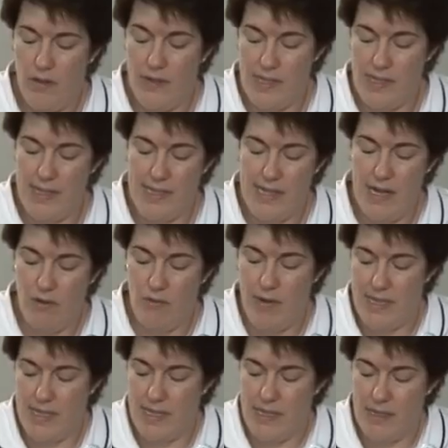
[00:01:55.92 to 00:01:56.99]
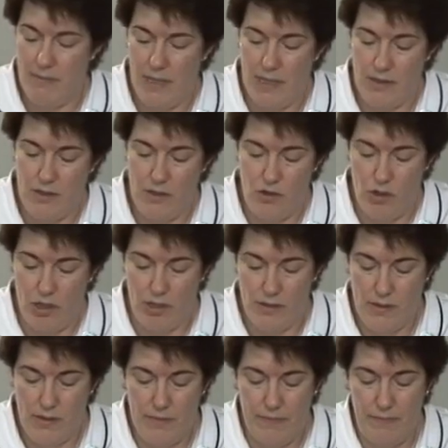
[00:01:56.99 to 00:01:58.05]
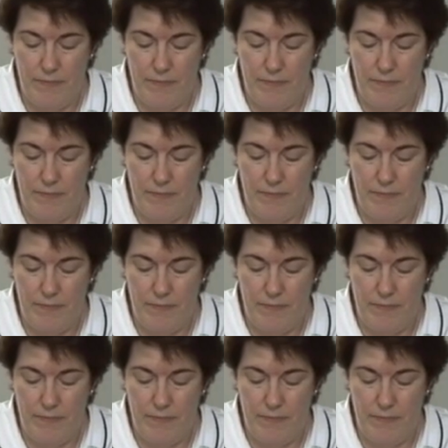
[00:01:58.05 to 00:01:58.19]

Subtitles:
This is now ready to mix the drugs.